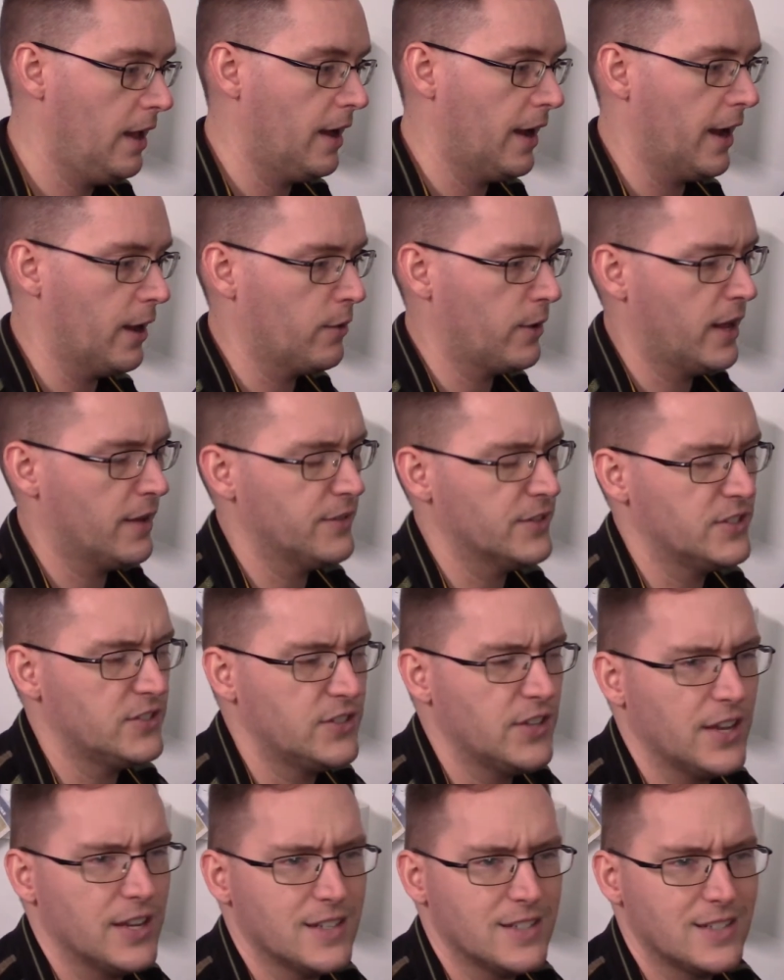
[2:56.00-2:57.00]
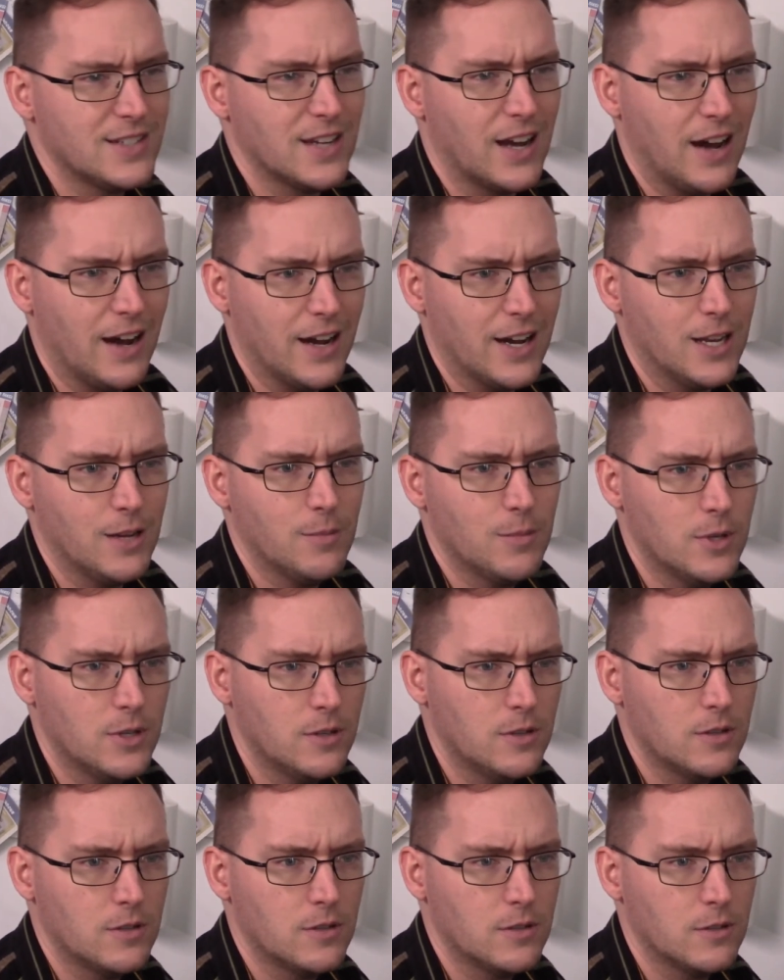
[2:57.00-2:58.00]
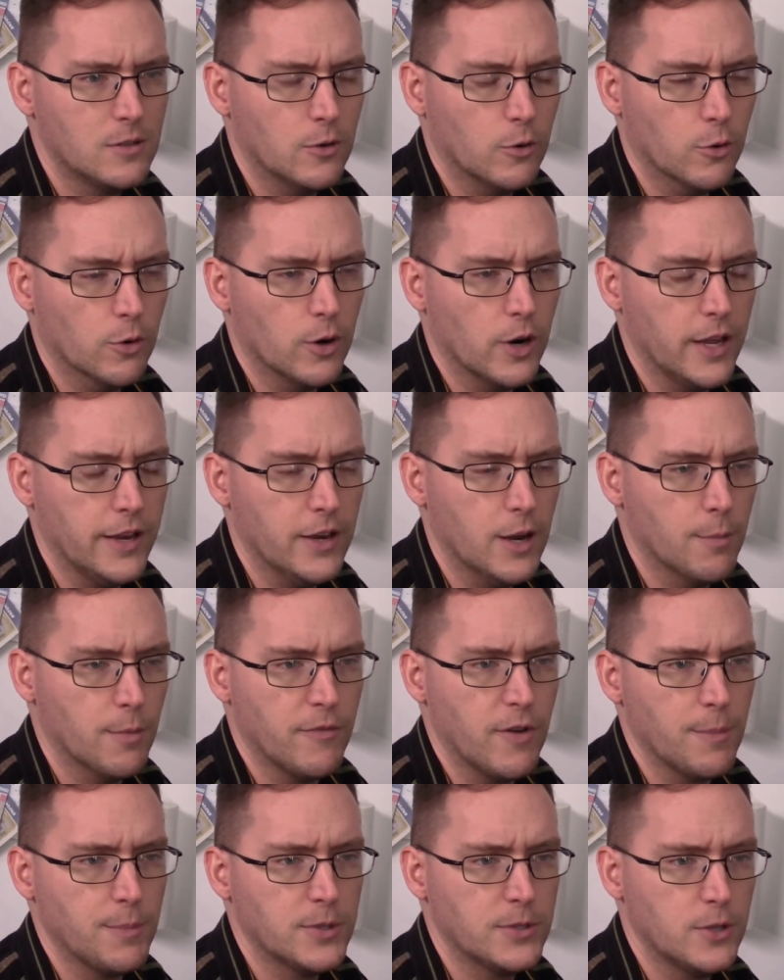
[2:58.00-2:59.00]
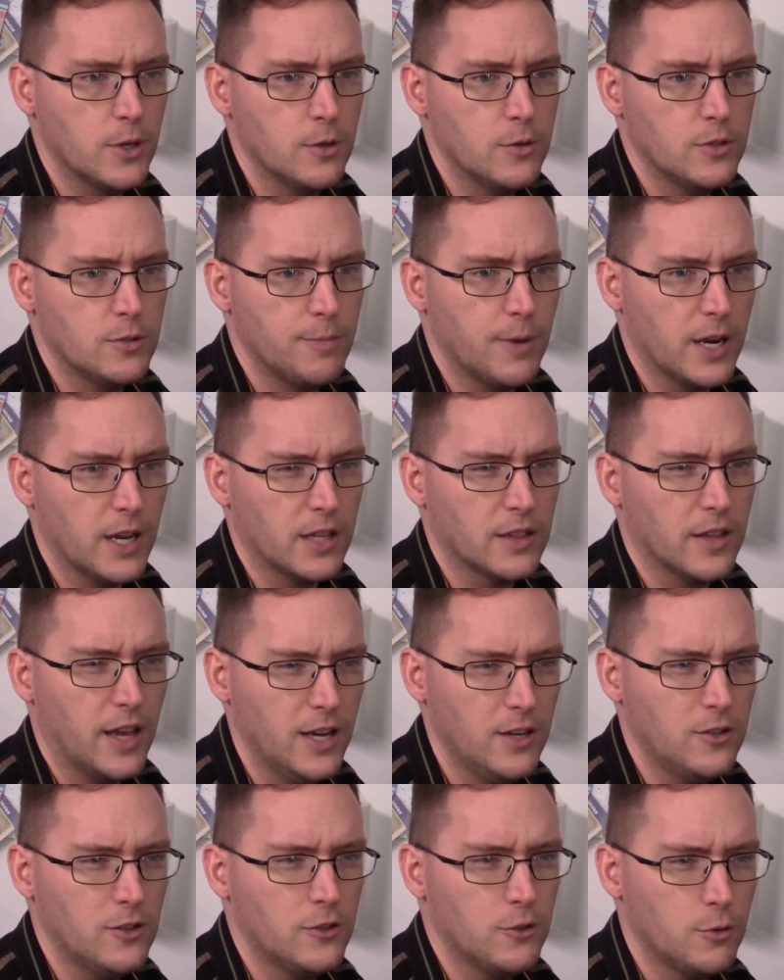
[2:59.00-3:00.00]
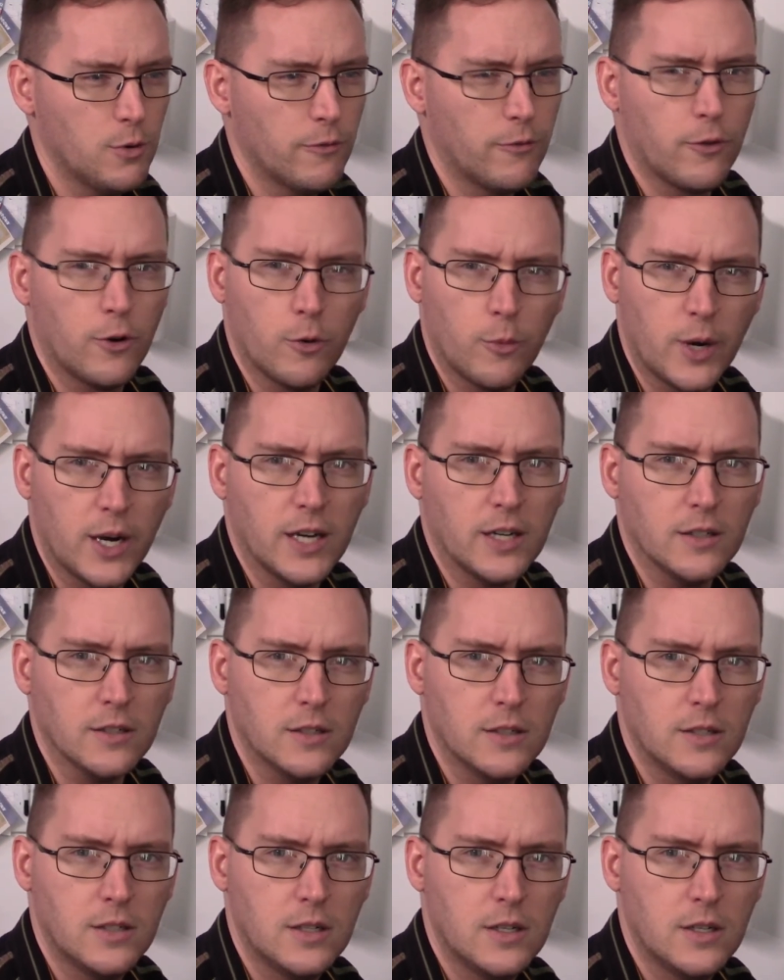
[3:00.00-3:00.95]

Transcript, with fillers: I don't have a set time or a number of episodes, but I'd like to do it for a while.